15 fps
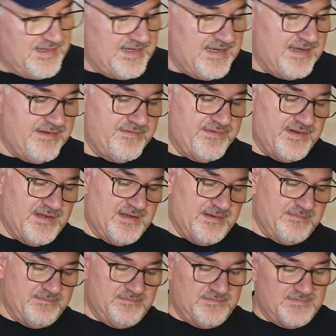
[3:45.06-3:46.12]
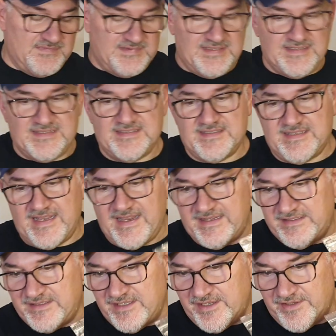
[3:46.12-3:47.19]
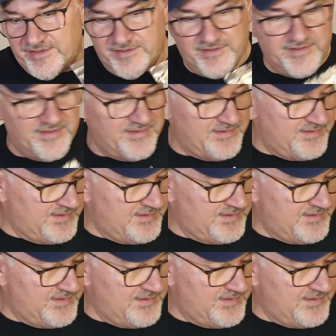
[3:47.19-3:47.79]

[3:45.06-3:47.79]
I have this sand colored